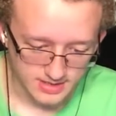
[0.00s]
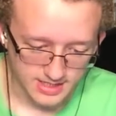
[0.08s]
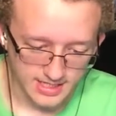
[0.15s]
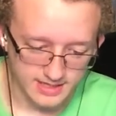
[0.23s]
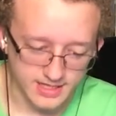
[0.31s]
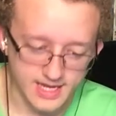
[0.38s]

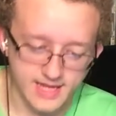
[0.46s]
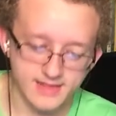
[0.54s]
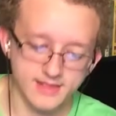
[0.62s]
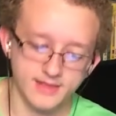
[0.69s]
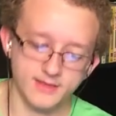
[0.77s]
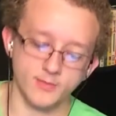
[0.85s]
And
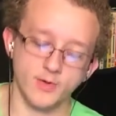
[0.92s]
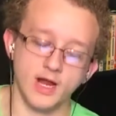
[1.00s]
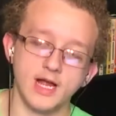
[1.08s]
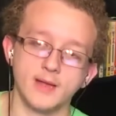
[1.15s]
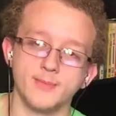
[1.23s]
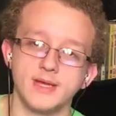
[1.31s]
lastly,
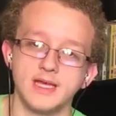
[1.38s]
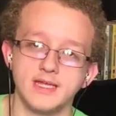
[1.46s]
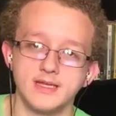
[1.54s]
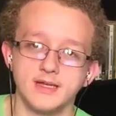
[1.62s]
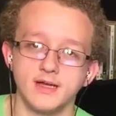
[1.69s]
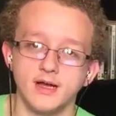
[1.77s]
Rock Band